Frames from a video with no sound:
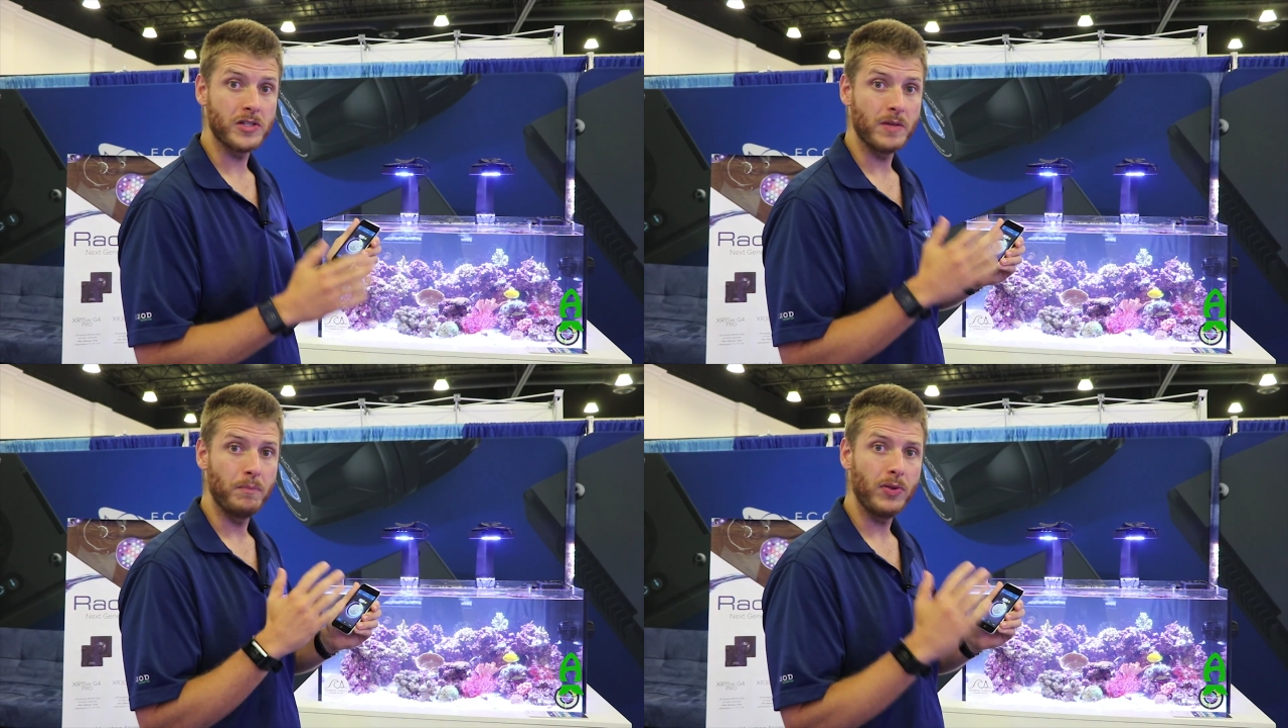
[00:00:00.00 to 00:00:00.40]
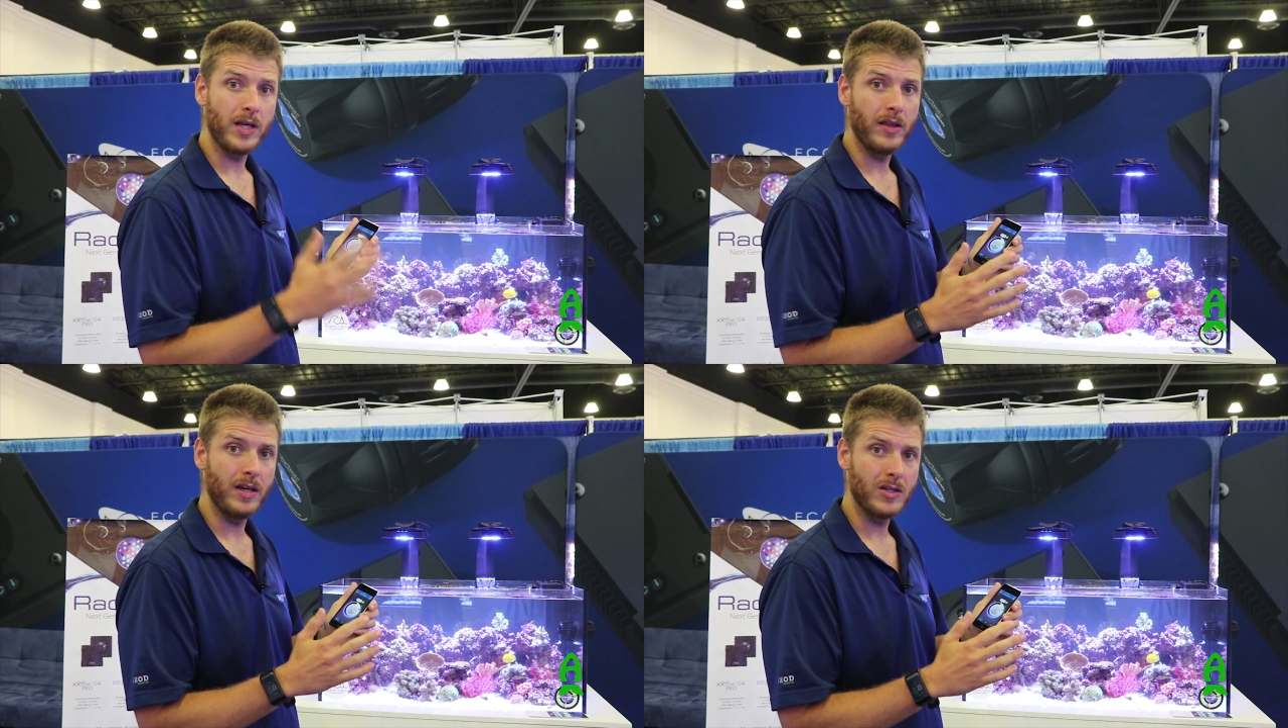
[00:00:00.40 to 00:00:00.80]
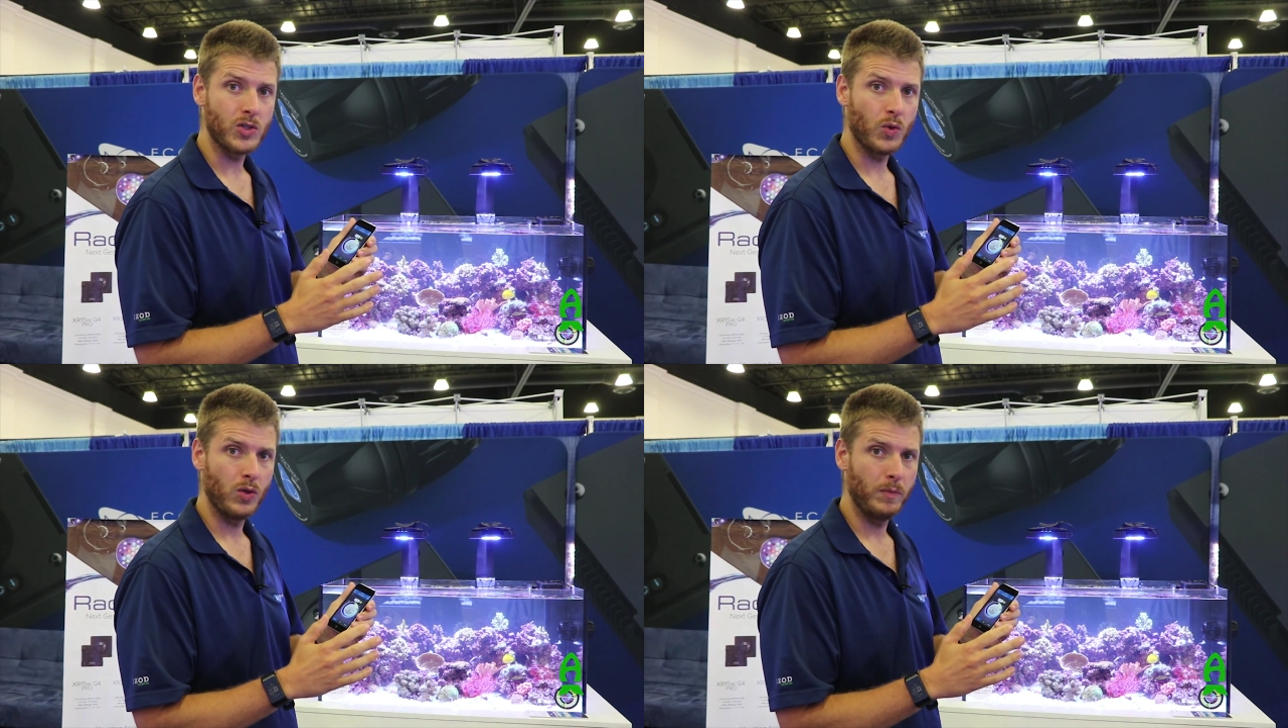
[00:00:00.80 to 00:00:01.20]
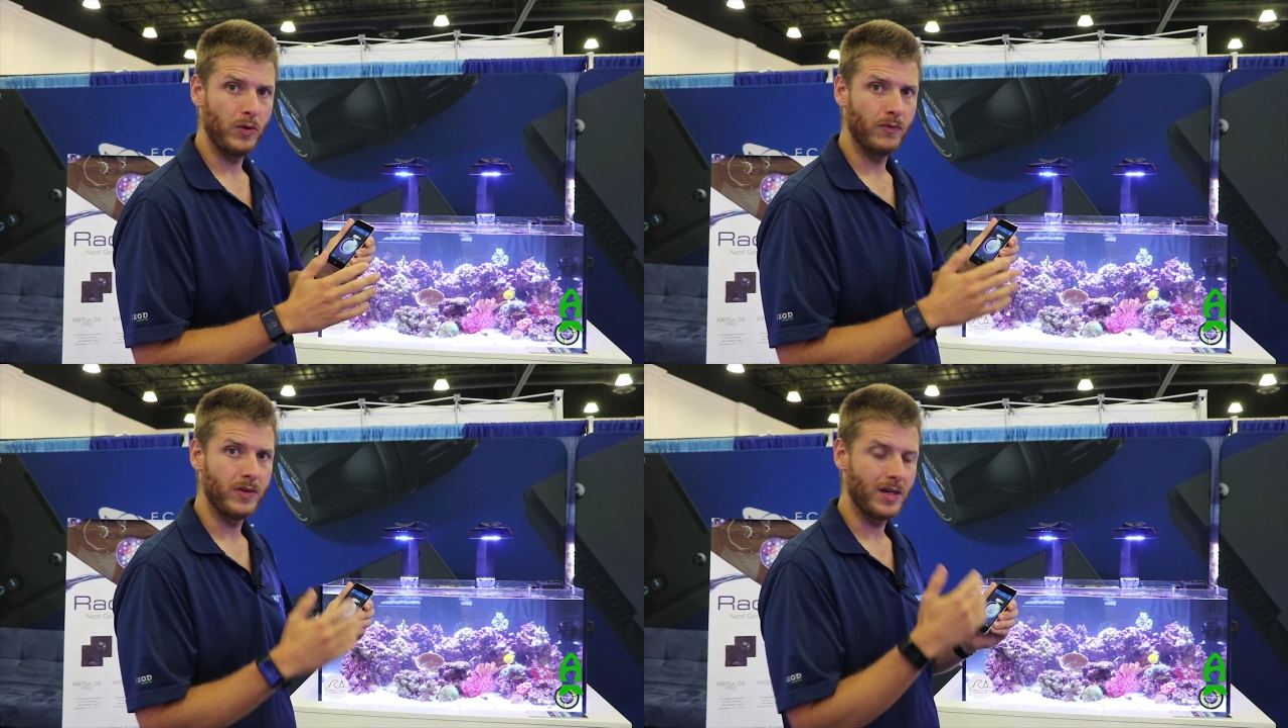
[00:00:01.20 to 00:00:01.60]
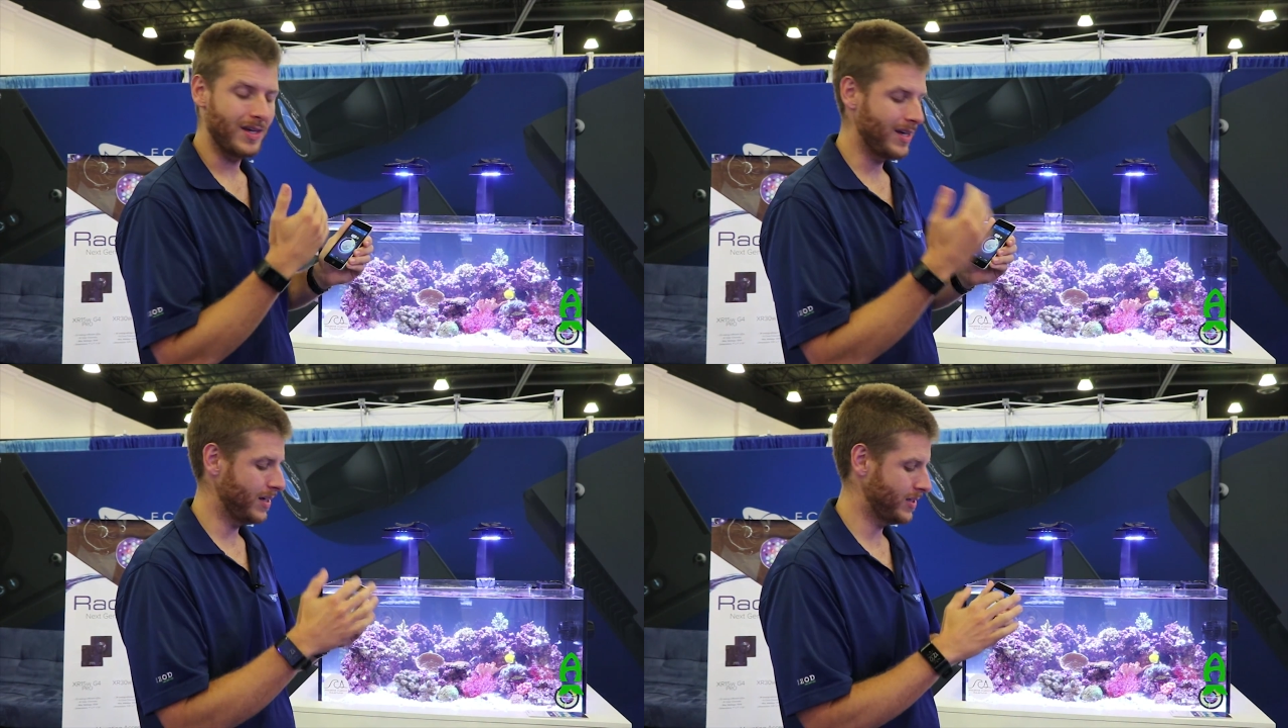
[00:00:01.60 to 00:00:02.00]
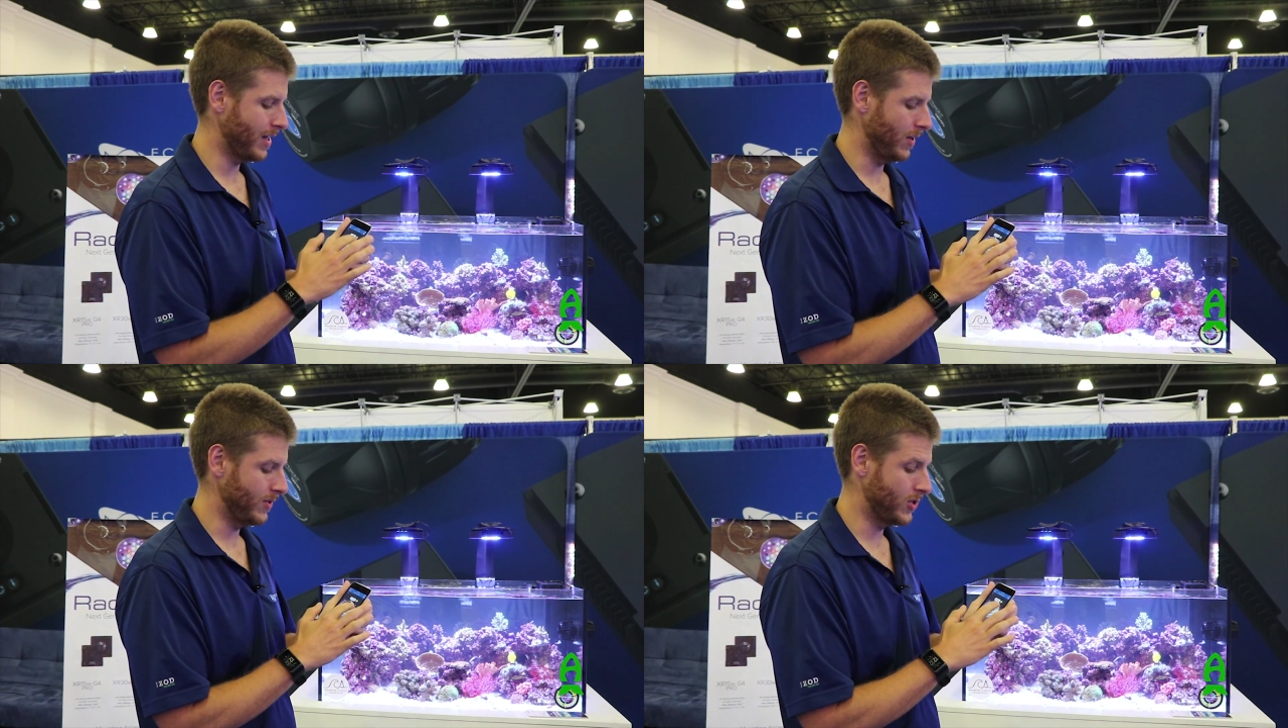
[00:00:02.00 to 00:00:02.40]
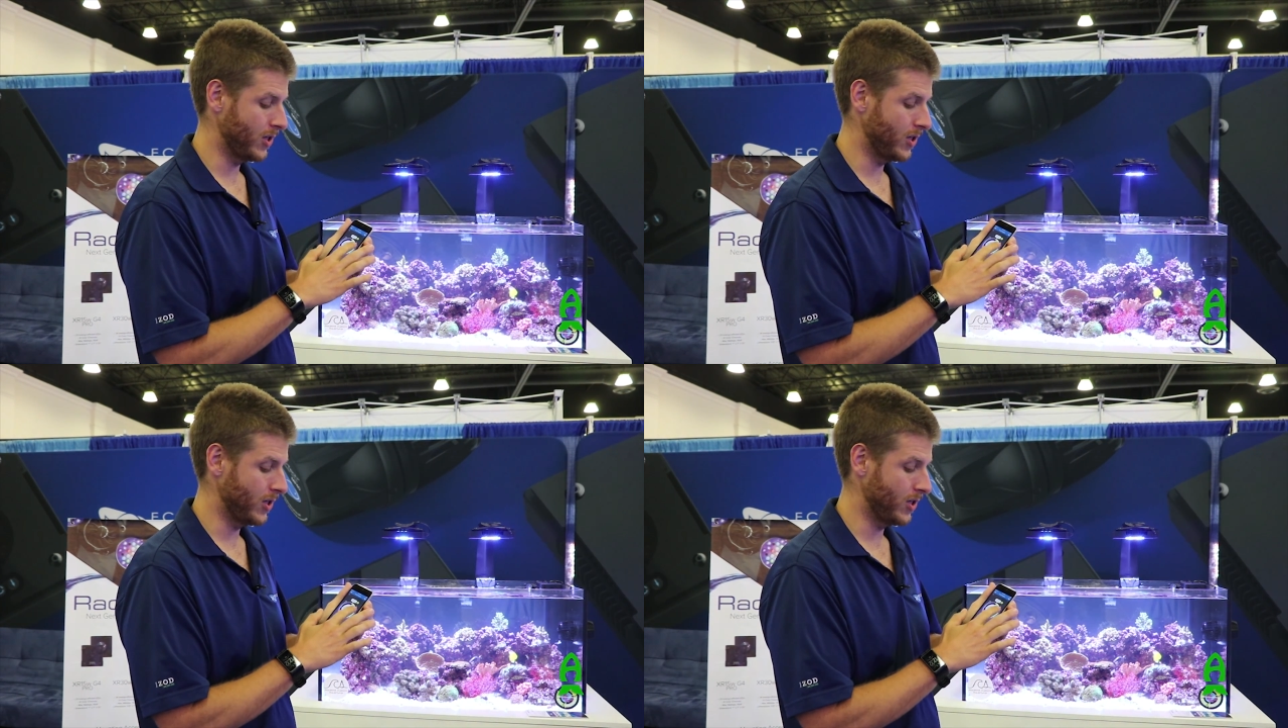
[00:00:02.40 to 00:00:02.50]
is completely controllable via ESL,